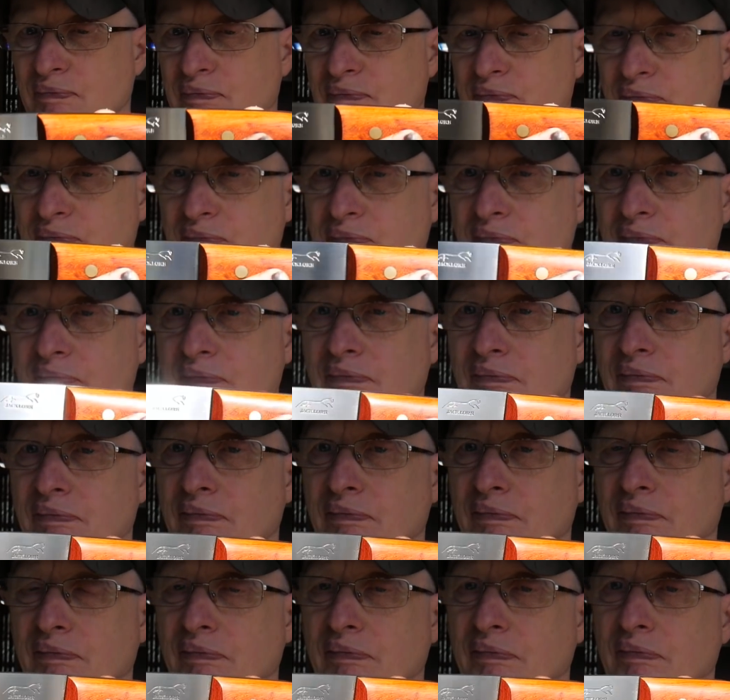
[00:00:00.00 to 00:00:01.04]

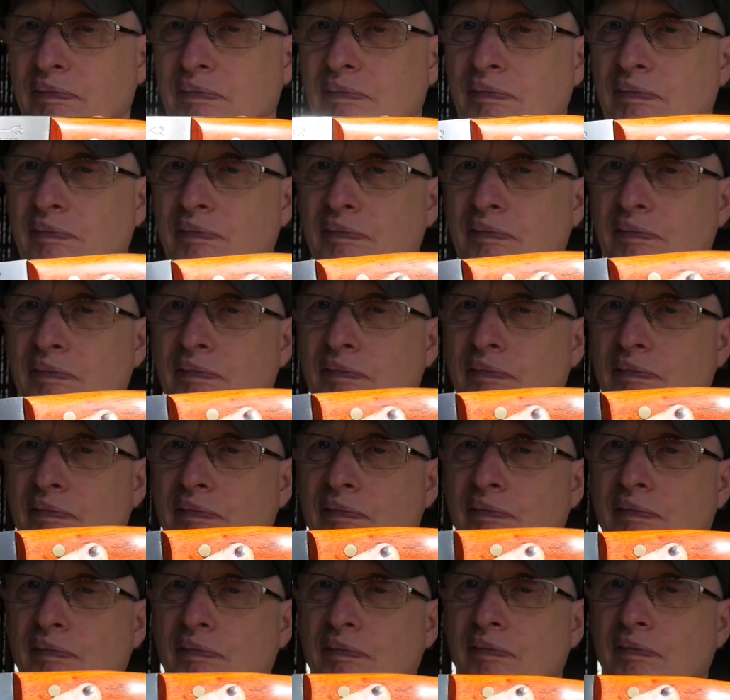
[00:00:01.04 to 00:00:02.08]

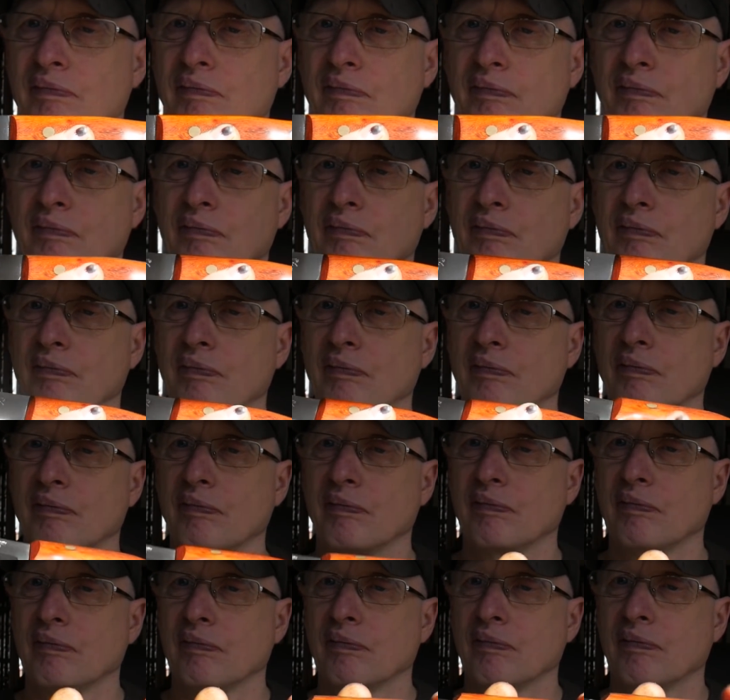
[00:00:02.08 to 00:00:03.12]

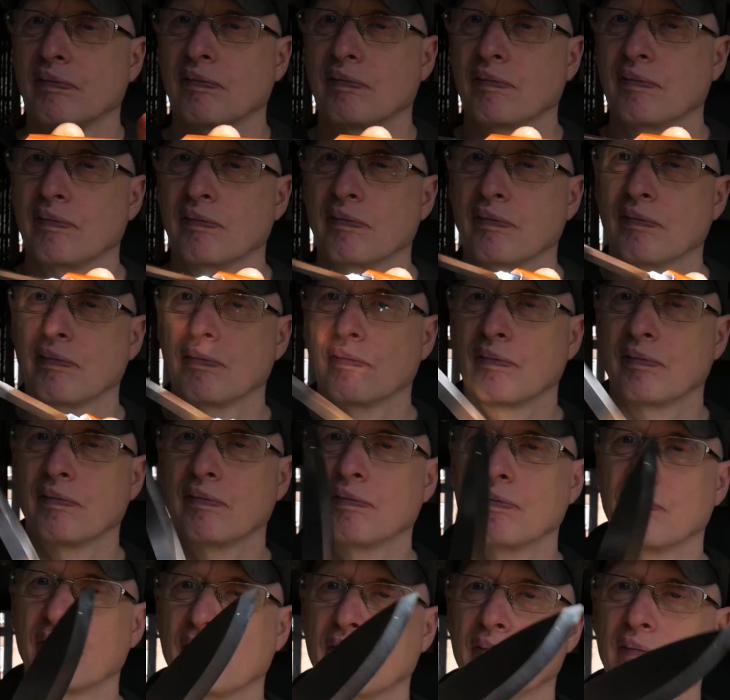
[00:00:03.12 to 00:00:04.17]

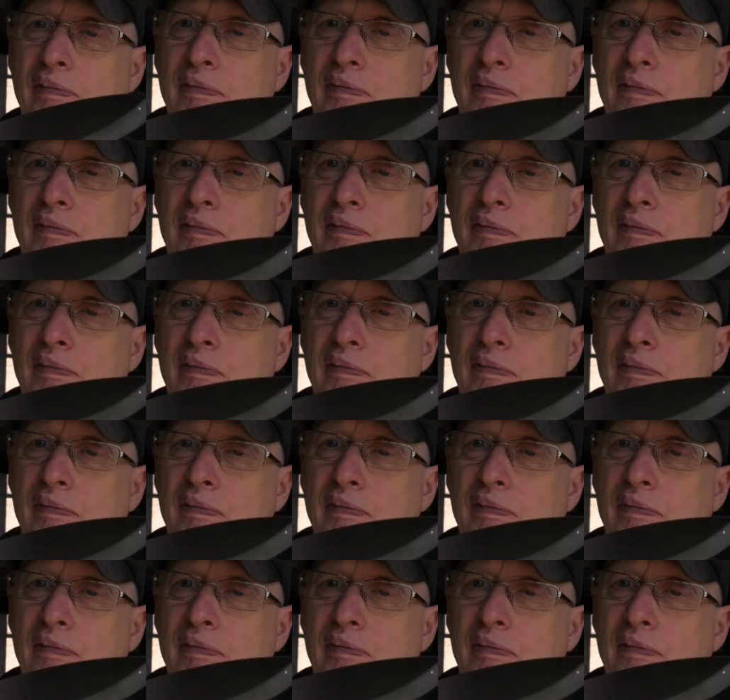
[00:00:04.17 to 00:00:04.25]
Nobody speaks.